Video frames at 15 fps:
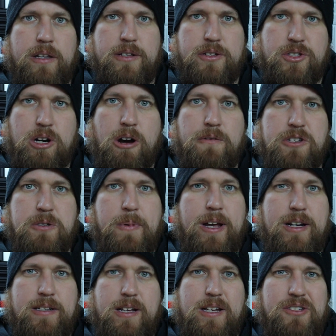the service
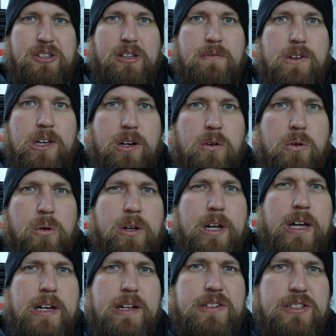bay test on the vehicle,
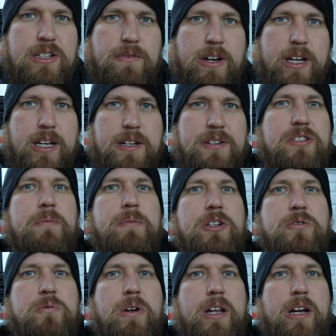see if I can get some of
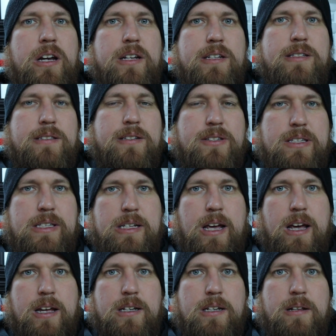these readiness to
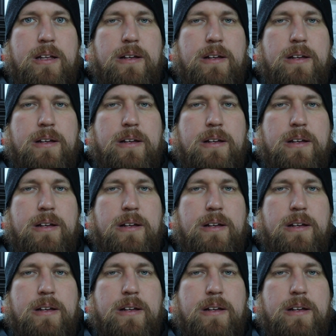set.